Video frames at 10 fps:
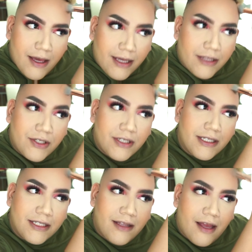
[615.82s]
It just,
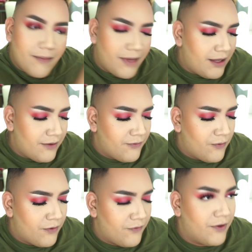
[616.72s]
it's not made
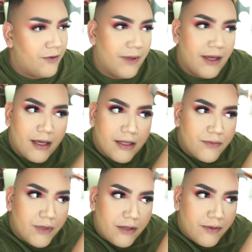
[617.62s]
for filming. It's
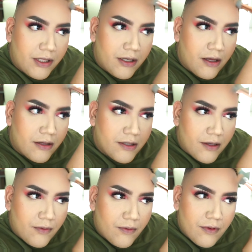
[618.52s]
really, really not,
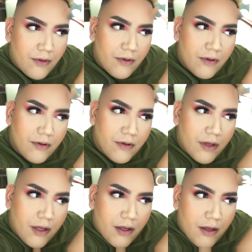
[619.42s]
so.
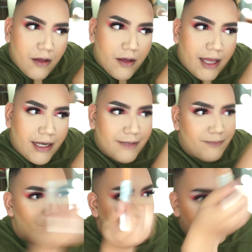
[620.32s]
And it broke